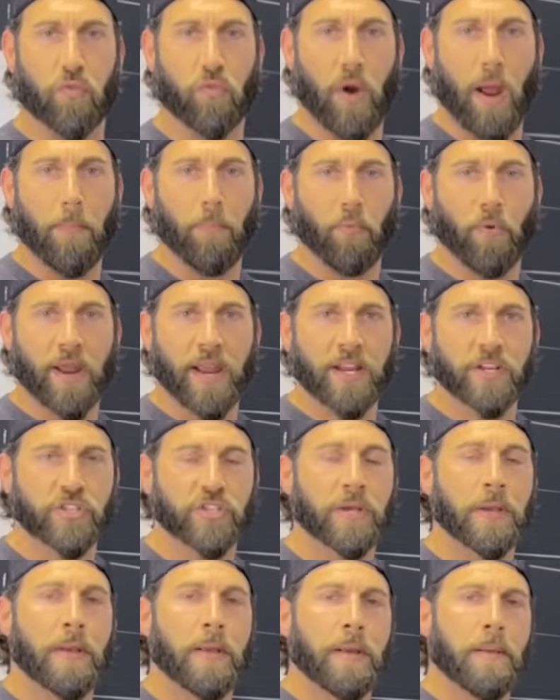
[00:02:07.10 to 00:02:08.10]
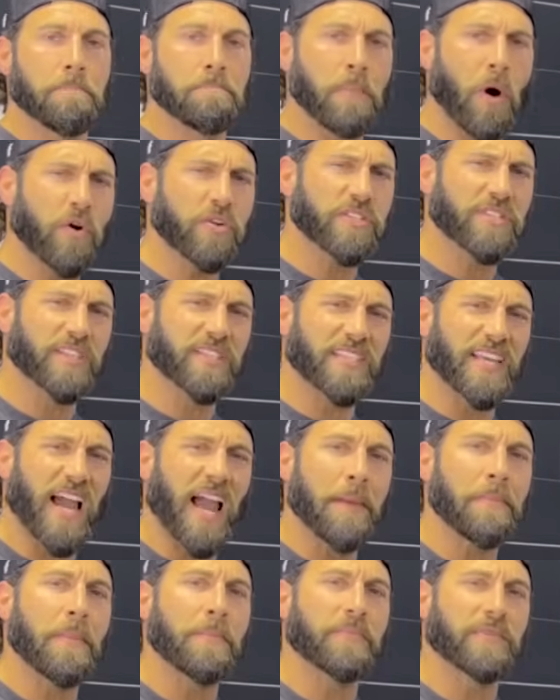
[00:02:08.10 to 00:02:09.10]
rep range. Most of the
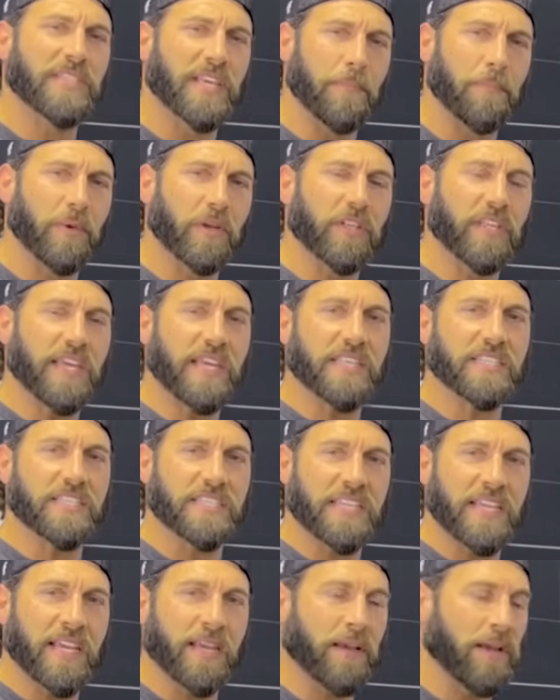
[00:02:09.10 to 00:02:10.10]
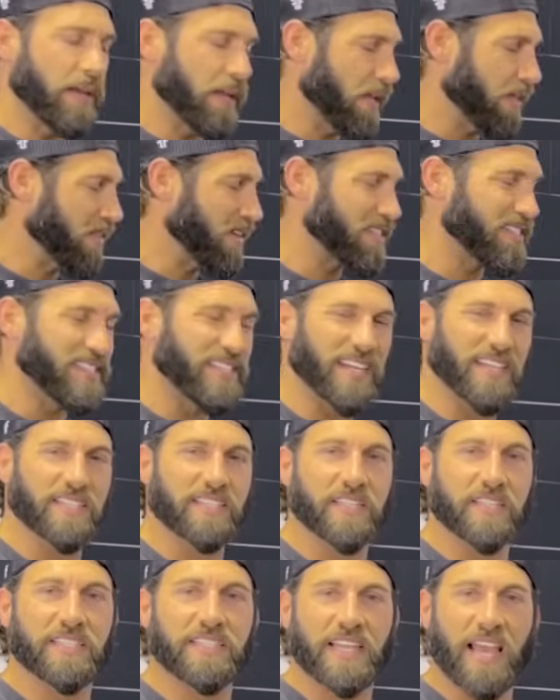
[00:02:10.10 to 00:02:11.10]
time, typically seeing in the 6
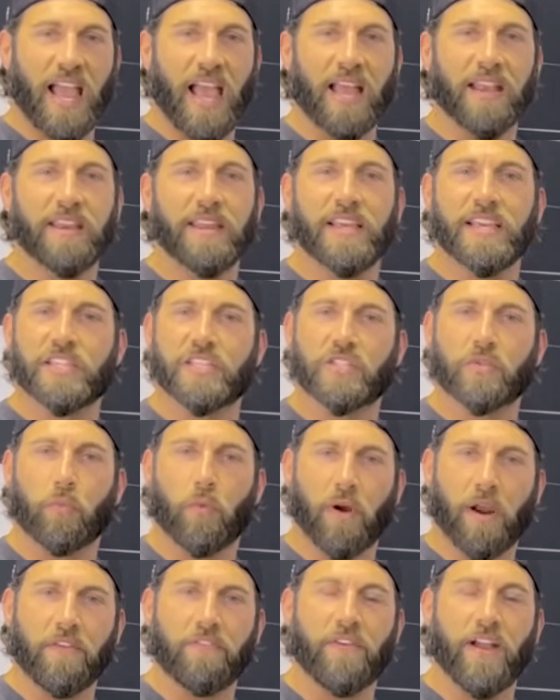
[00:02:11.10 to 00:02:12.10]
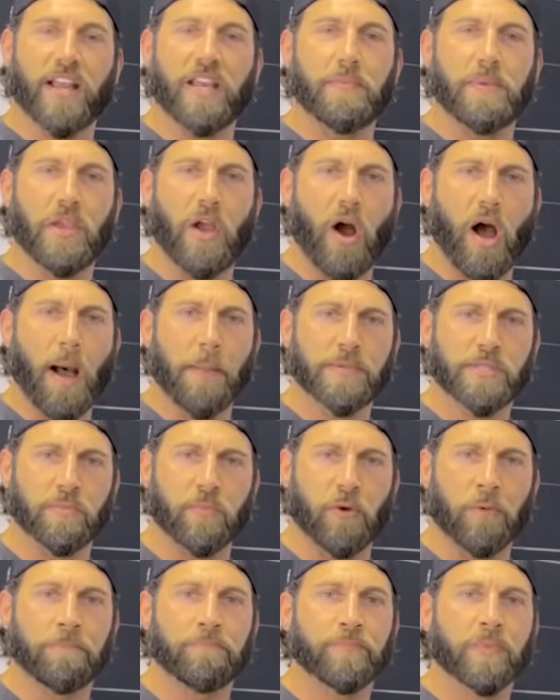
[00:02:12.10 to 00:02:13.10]
to 10 is where I find to be
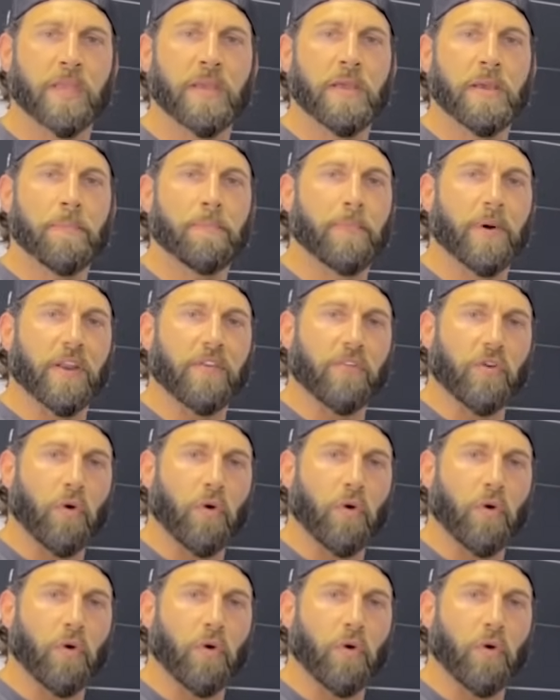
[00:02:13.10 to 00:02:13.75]
optimal. But of